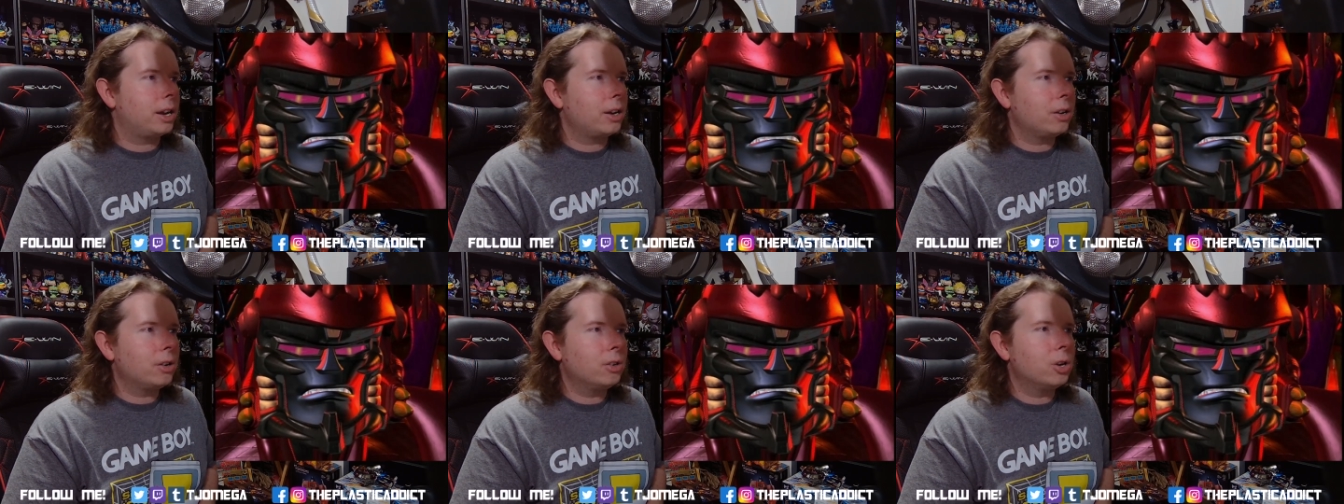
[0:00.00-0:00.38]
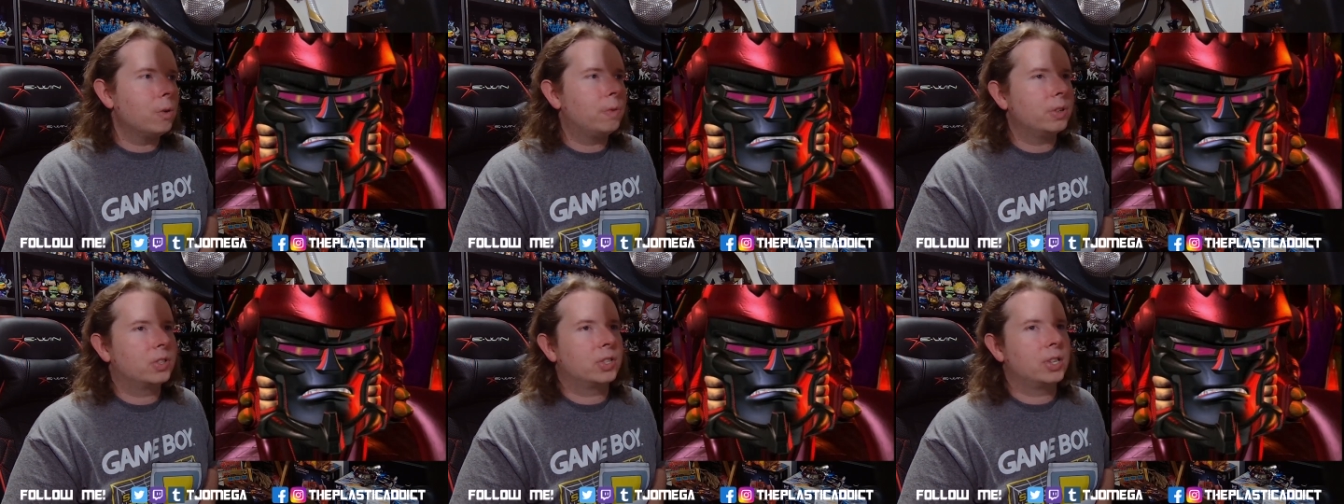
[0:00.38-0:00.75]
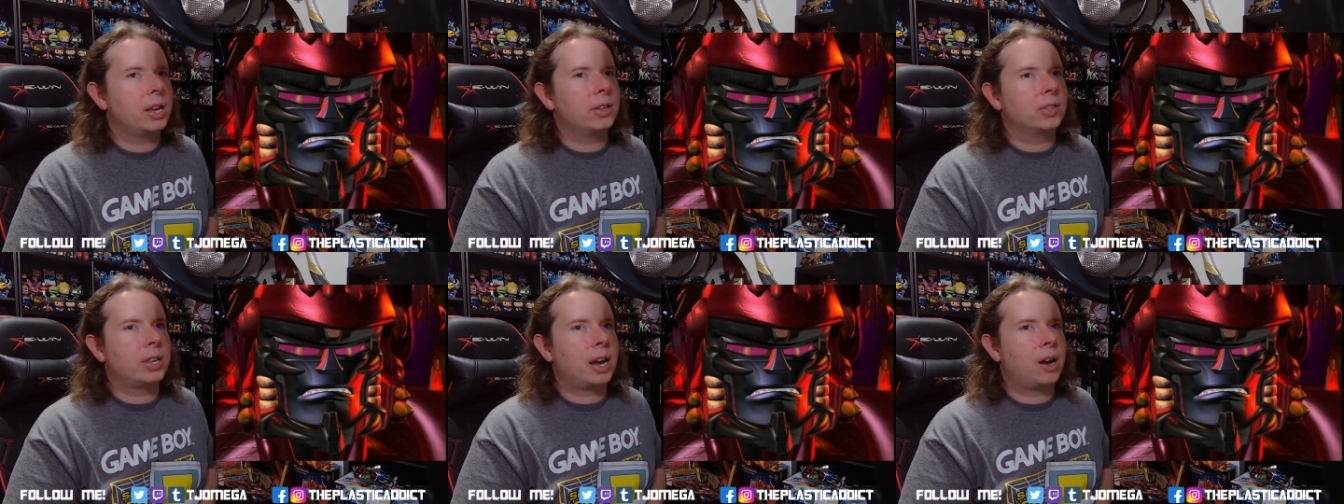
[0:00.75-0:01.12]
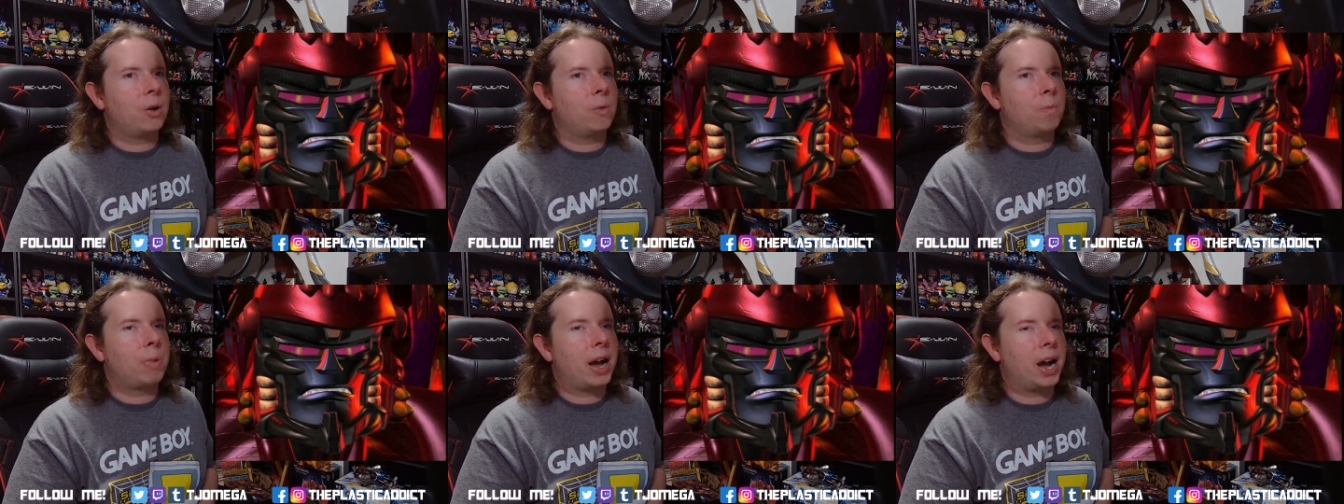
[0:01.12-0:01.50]
I don't know if it says
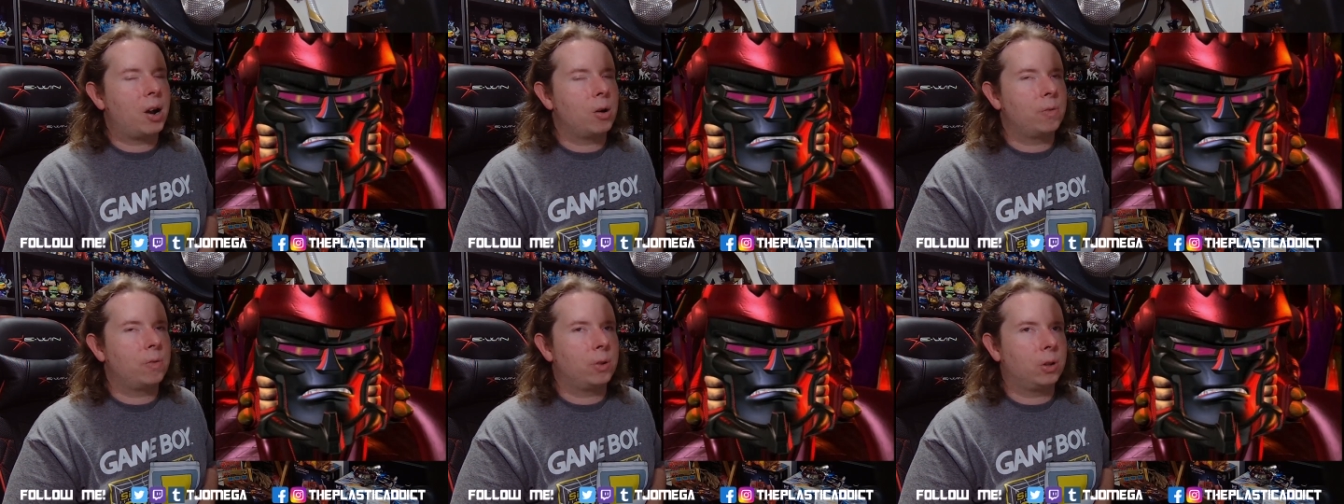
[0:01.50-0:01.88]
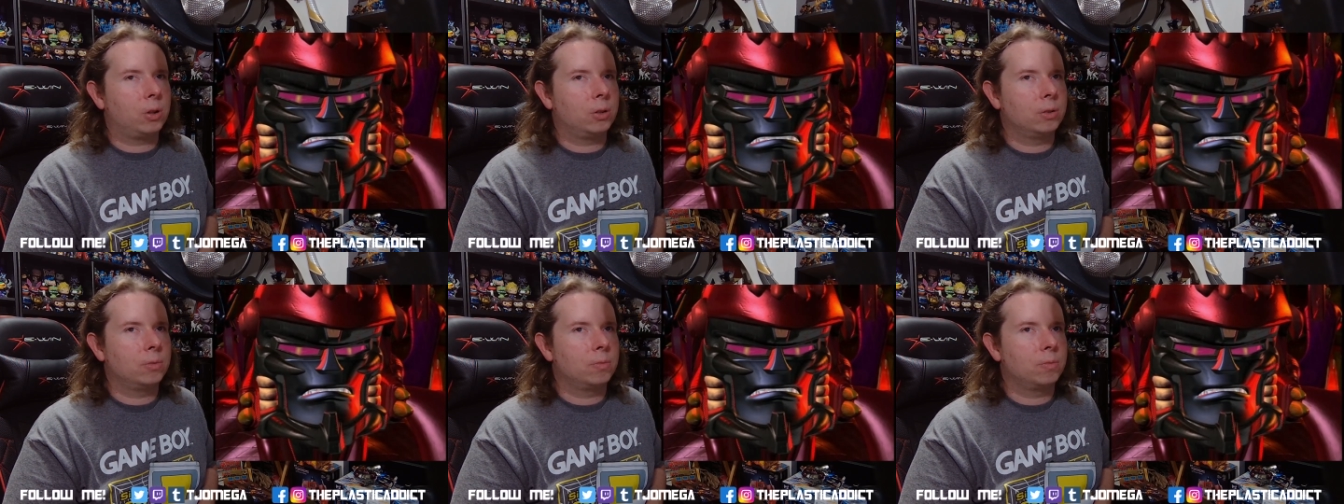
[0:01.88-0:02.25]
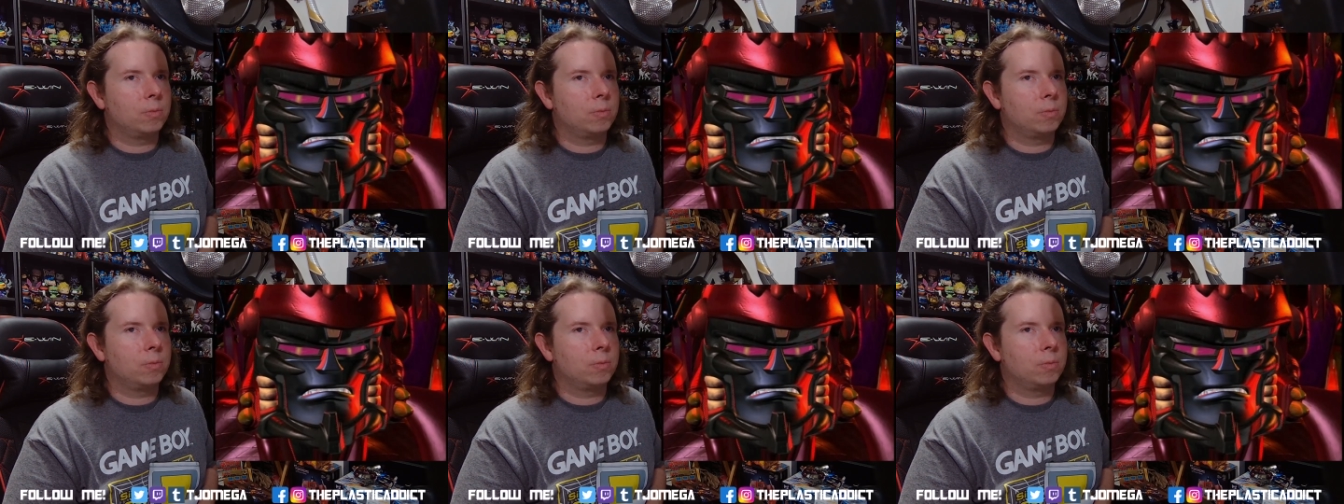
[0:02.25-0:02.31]
how powerful